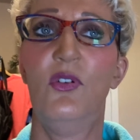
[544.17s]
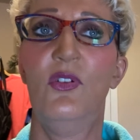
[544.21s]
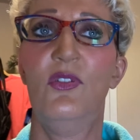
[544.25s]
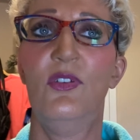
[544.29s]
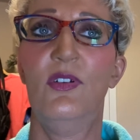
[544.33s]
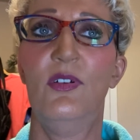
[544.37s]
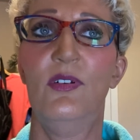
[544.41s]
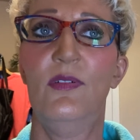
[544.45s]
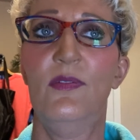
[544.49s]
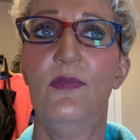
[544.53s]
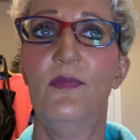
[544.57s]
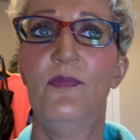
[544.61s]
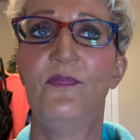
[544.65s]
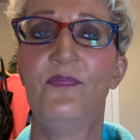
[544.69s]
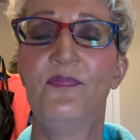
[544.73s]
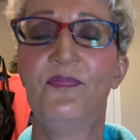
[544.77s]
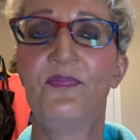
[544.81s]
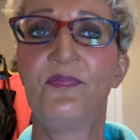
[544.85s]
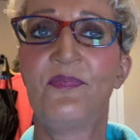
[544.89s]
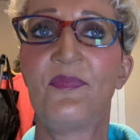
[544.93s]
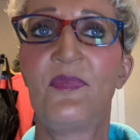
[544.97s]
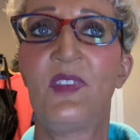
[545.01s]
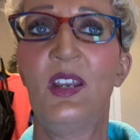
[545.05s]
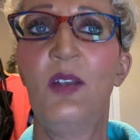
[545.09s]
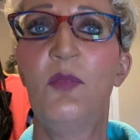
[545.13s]
the
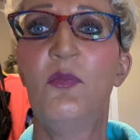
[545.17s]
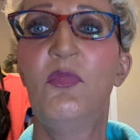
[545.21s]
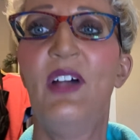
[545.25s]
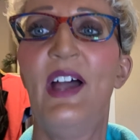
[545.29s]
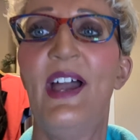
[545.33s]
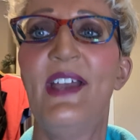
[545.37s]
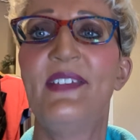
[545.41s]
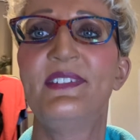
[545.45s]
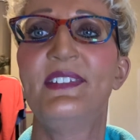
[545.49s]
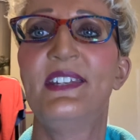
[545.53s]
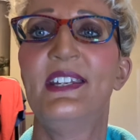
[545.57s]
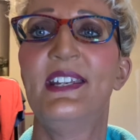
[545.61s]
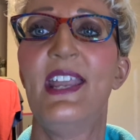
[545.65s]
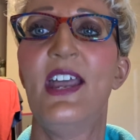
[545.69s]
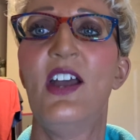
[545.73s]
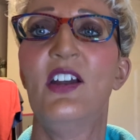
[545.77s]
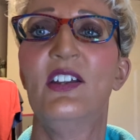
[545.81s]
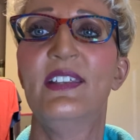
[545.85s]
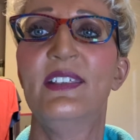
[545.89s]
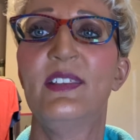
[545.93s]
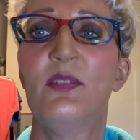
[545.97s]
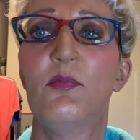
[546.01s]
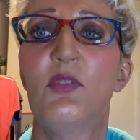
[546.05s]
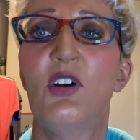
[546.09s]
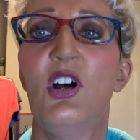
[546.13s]
plastic out and
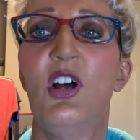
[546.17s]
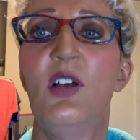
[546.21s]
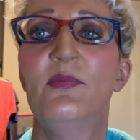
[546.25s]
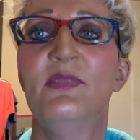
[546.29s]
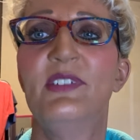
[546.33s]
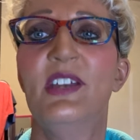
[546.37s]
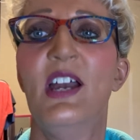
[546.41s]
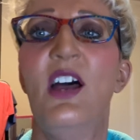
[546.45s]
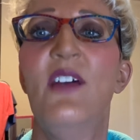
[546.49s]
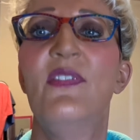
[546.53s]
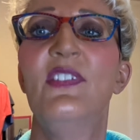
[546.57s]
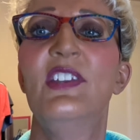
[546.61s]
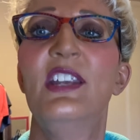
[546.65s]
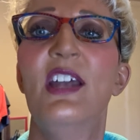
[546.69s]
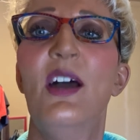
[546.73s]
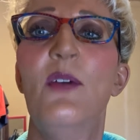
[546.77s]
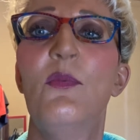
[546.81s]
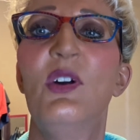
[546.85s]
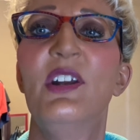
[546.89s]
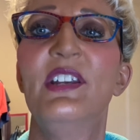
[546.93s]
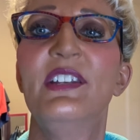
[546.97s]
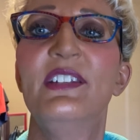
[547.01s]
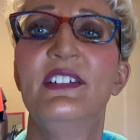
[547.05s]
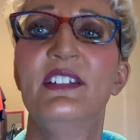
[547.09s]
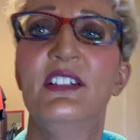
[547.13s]
get the bulbs out. And then I
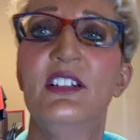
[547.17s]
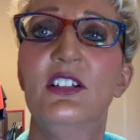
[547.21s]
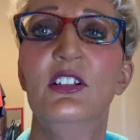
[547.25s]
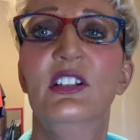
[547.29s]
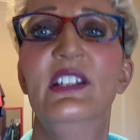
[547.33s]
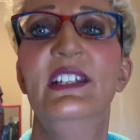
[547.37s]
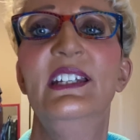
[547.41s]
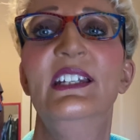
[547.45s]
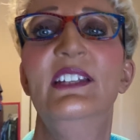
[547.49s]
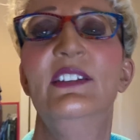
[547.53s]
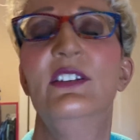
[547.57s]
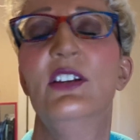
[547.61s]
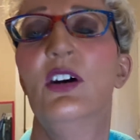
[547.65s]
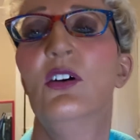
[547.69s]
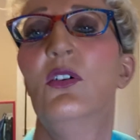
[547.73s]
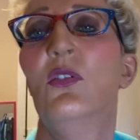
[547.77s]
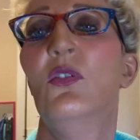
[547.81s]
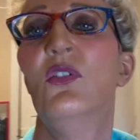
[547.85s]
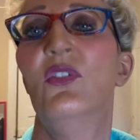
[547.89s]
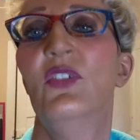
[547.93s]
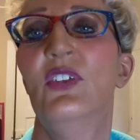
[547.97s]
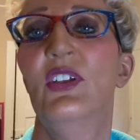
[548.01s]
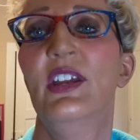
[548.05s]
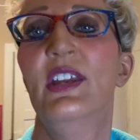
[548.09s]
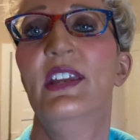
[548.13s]
wanted to clean the
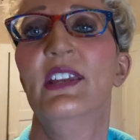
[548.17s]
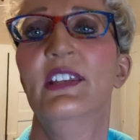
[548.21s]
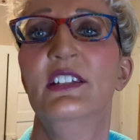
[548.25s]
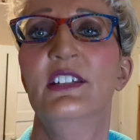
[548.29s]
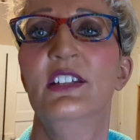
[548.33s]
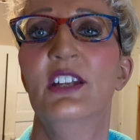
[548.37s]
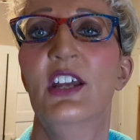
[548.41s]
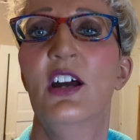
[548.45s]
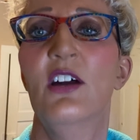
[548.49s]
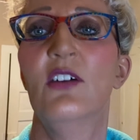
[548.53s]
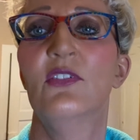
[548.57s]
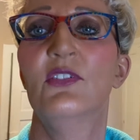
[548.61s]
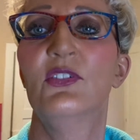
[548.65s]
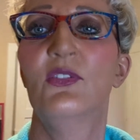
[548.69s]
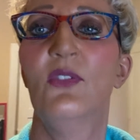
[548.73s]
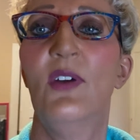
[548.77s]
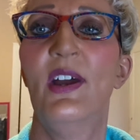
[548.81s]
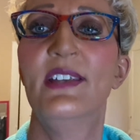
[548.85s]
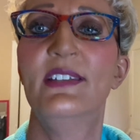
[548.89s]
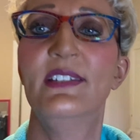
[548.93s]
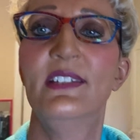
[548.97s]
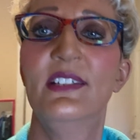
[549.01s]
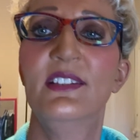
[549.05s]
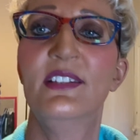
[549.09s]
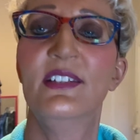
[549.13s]
whole thing, so
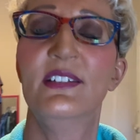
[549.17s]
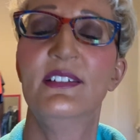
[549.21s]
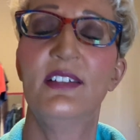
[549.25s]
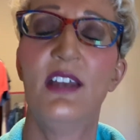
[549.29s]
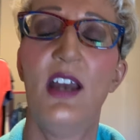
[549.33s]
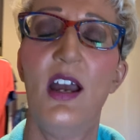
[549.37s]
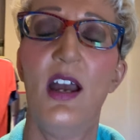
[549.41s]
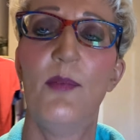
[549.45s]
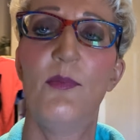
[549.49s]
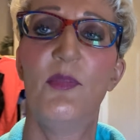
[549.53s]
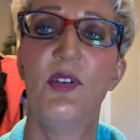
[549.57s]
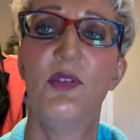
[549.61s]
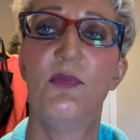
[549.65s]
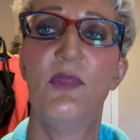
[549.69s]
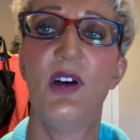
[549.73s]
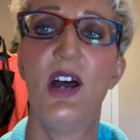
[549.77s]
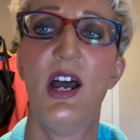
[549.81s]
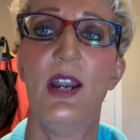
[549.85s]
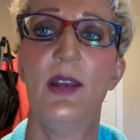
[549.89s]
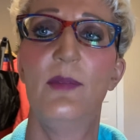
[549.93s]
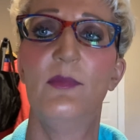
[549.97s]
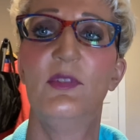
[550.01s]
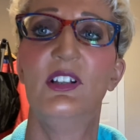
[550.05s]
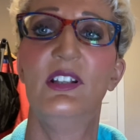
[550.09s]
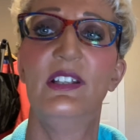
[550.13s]
I did the top and
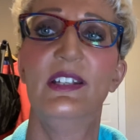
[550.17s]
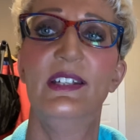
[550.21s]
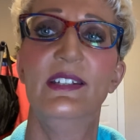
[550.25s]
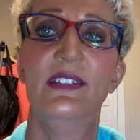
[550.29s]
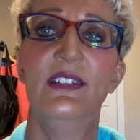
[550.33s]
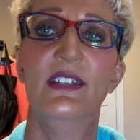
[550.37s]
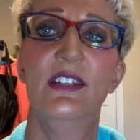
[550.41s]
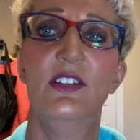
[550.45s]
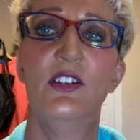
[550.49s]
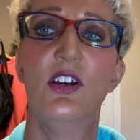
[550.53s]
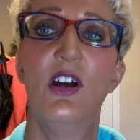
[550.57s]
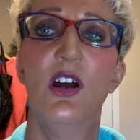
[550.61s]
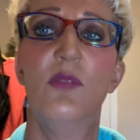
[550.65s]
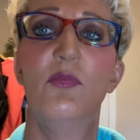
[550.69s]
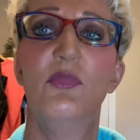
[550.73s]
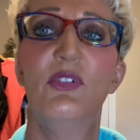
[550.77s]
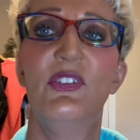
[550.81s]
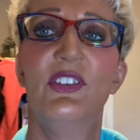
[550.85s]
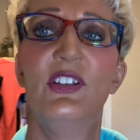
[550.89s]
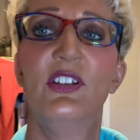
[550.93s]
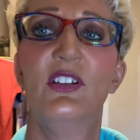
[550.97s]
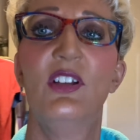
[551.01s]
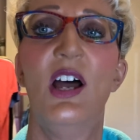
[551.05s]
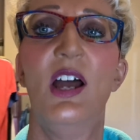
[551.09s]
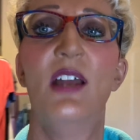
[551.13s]
bottom, cleaned it and all,
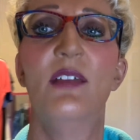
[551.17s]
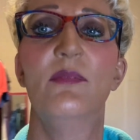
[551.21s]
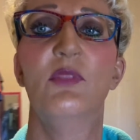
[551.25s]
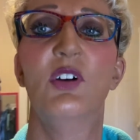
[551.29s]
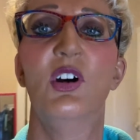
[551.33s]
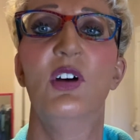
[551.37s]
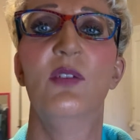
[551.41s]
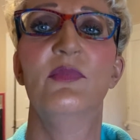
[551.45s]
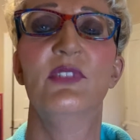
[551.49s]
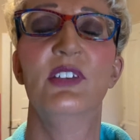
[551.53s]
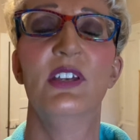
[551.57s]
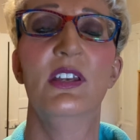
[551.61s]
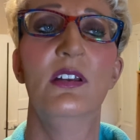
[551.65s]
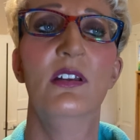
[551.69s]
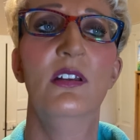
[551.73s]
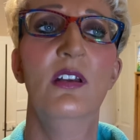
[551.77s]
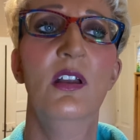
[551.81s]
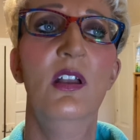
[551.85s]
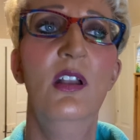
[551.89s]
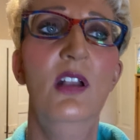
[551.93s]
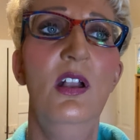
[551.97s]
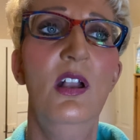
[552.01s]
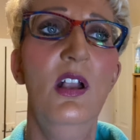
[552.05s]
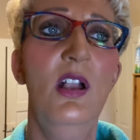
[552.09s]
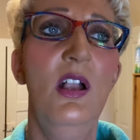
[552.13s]
put the light bulbs in.
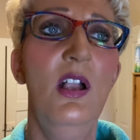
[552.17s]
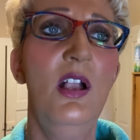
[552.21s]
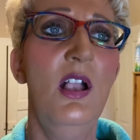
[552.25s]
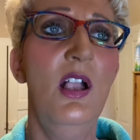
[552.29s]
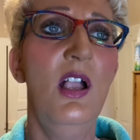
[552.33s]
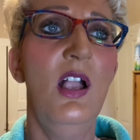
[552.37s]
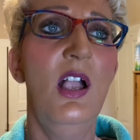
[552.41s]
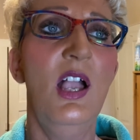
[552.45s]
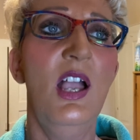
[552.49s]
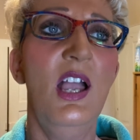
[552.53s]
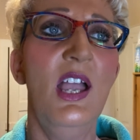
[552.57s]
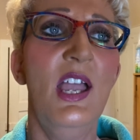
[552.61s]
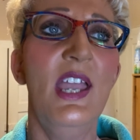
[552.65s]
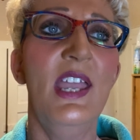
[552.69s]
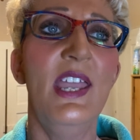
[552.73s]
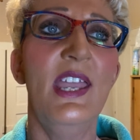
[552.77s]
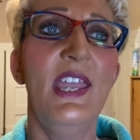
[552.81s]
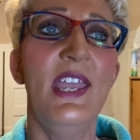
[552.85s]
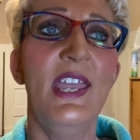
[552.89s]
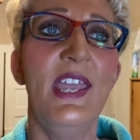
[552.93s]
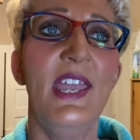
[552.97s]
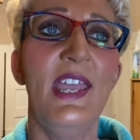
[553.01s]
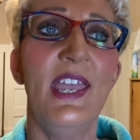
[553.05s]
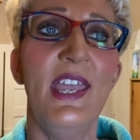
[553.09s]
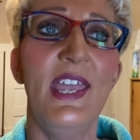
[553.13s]

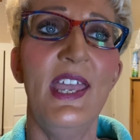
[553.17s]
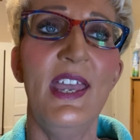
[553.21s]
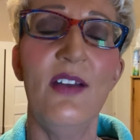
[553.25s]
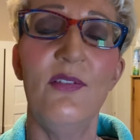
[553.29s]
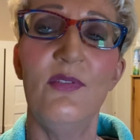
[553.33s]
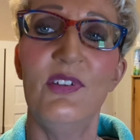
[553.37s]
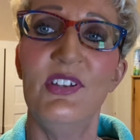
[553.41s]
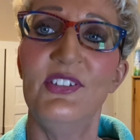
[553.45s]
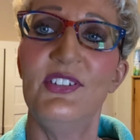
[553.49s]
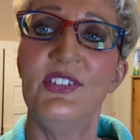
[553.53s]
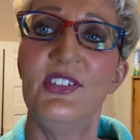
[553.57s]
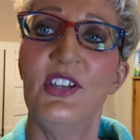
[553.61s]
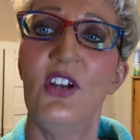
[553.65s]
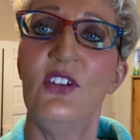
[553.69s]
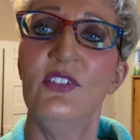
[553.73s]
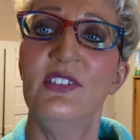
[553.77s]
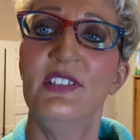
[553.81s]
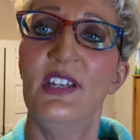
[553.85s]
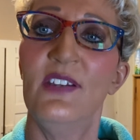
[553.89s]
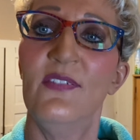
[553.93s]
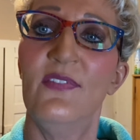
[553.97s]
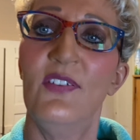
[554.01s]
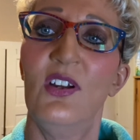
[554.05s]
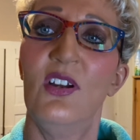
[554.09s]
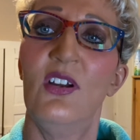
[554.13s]
It was so
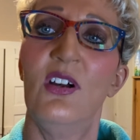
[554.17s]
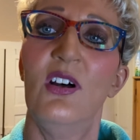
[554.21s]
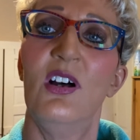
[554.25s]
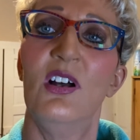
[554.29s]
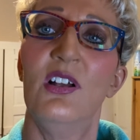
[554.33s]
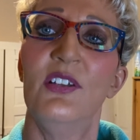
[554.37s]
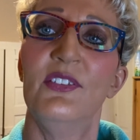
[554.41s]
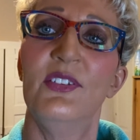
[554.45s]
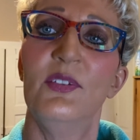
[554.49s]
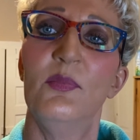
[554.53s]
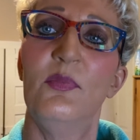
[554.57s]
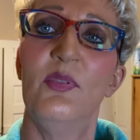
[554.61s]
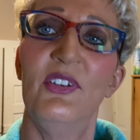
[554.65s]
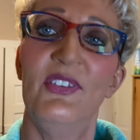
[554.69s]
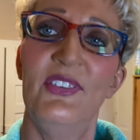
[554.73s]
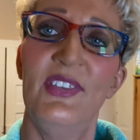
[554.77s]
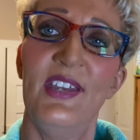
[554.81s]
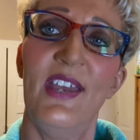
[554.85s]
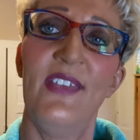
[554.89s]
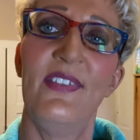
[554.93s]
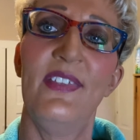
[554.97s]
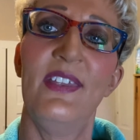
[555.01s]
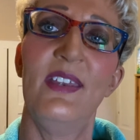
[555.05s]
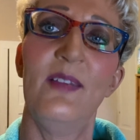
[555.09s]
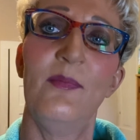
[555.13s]
difficult to put
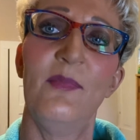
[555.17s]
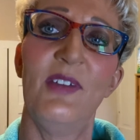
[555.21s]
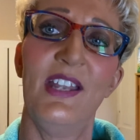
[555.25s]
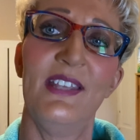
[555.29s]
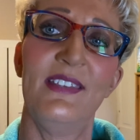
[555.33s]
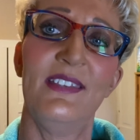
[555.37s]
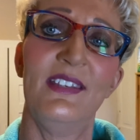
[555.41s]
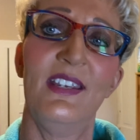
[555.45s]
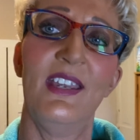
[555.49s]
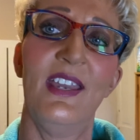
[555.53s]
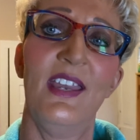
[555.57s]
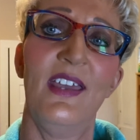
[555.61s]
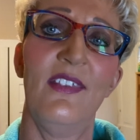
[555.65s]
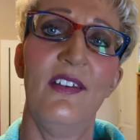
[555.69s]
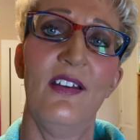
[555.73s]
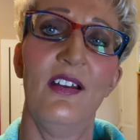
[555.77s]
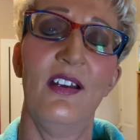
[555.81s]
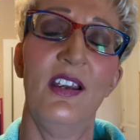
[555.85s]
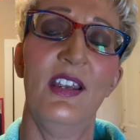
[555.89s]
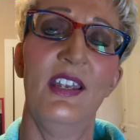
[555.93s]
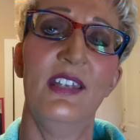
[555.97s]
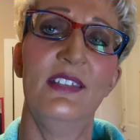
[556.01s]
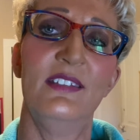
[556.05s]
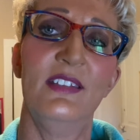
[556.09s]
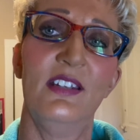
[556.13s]
that thing back
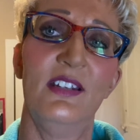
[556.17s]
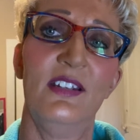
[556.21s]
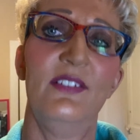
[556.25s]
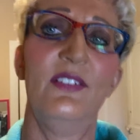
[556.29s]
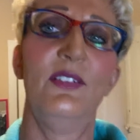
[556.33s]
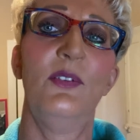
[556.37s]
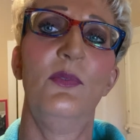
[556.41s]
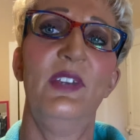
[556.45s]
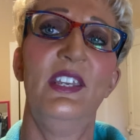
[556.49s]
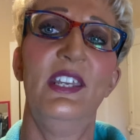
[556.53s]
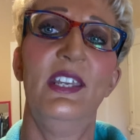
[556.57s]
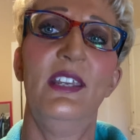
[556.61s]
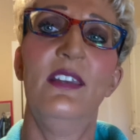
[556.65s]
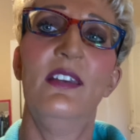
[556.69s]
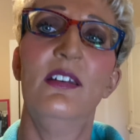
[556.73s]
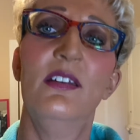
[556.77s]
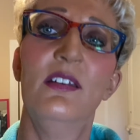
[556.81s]
together. It took us a week,